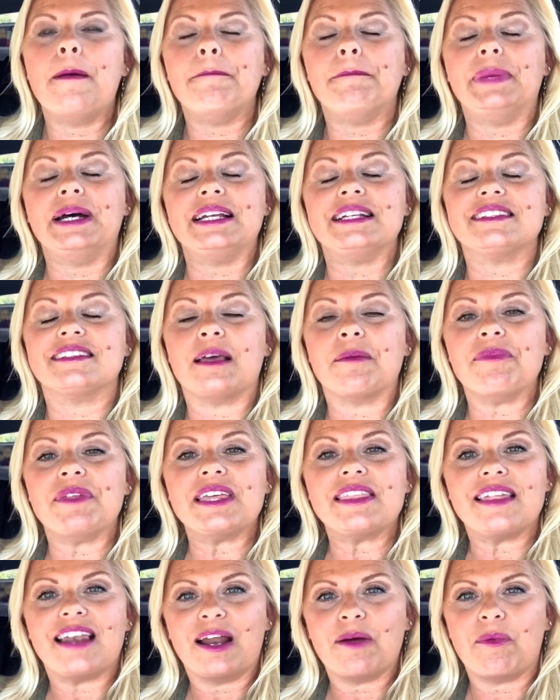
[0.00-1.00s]
But
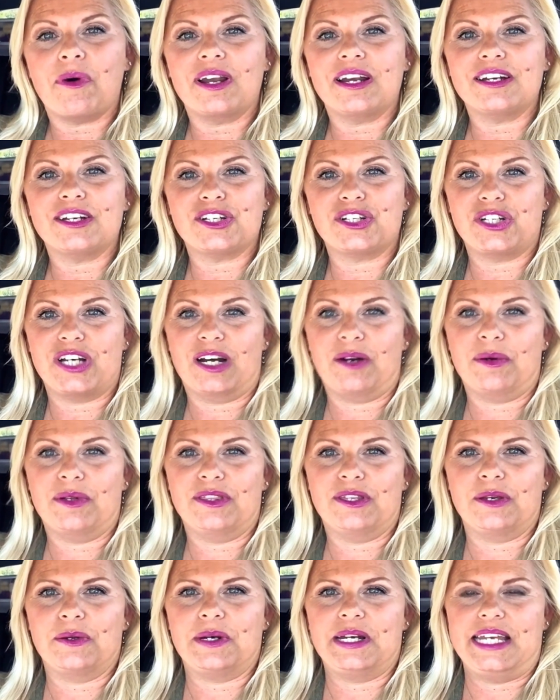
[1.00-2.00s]
something that I wanted to share
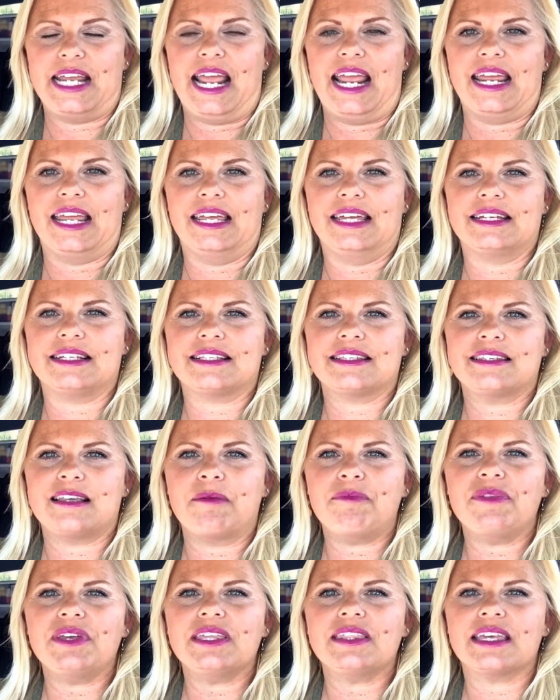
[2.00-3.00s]
with you today is
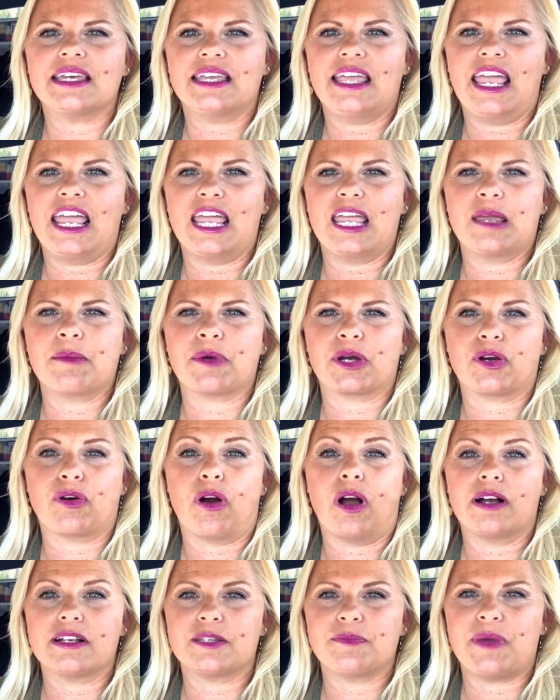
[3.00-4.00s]
something that came
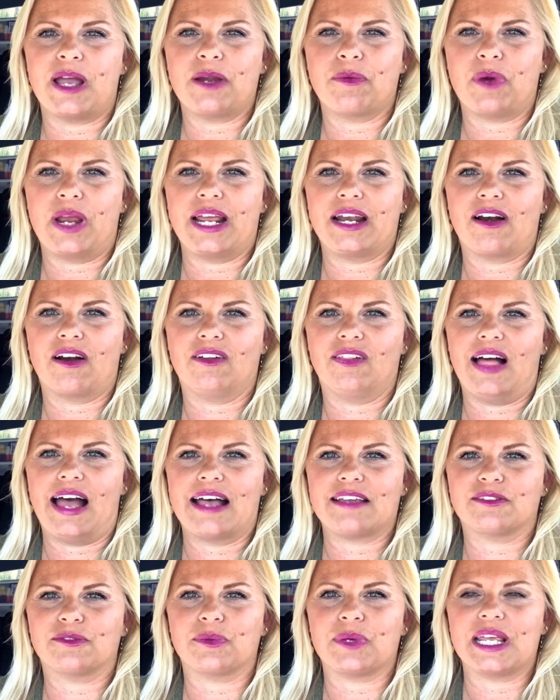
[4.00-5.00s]
across my radar
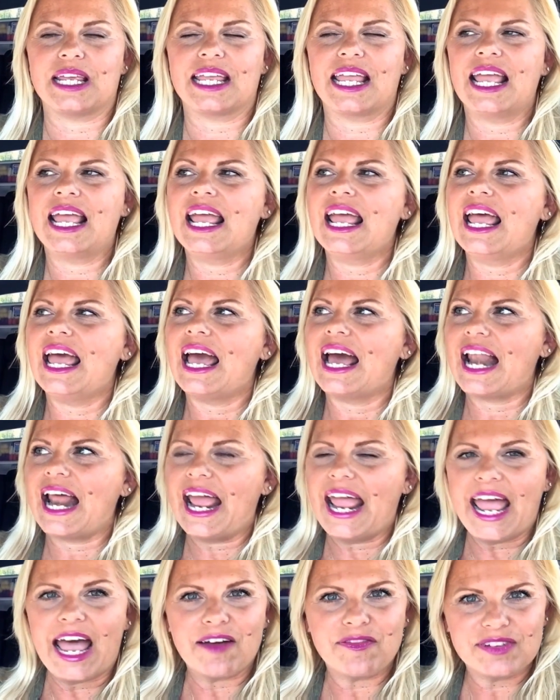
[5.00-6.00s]
last week, and I
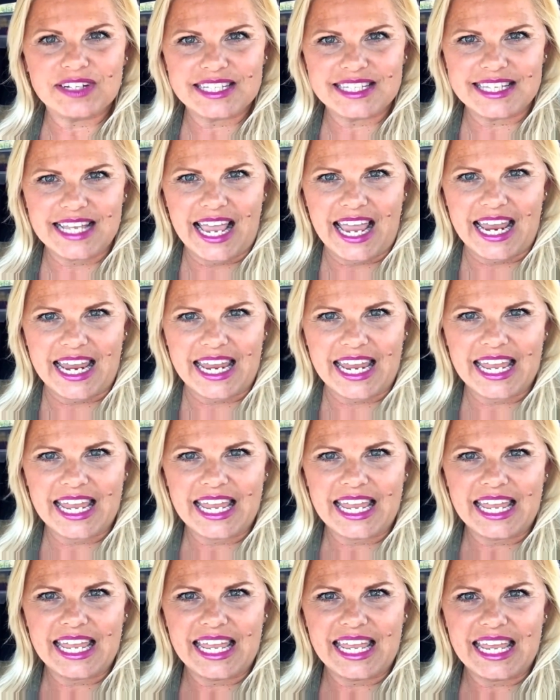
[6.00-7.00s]
have to say,
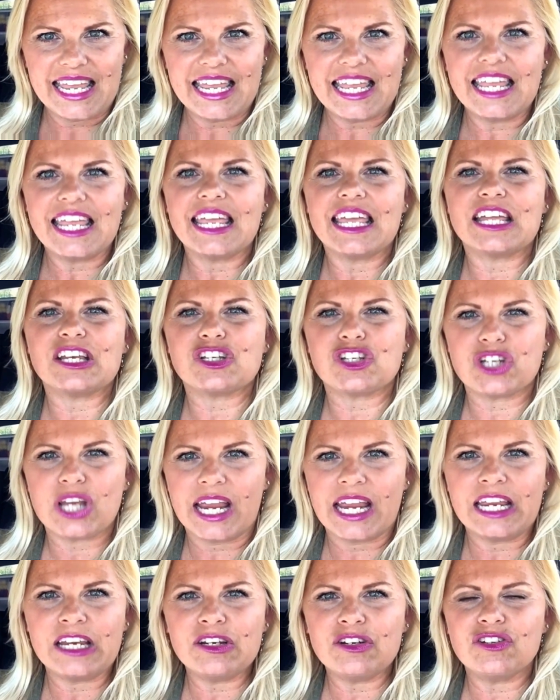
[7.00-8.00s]
it
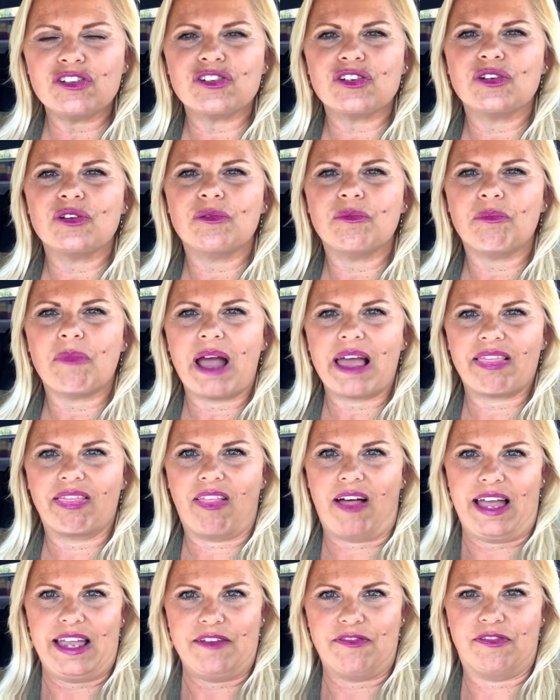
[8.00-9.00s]
changed my
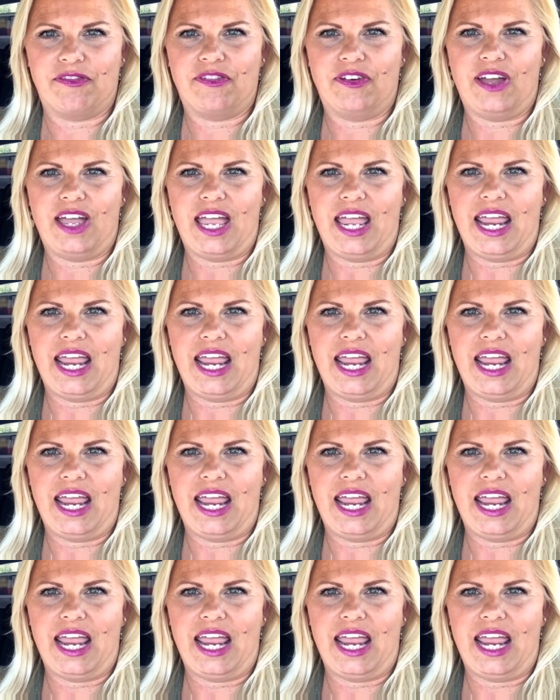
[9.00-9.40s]
life.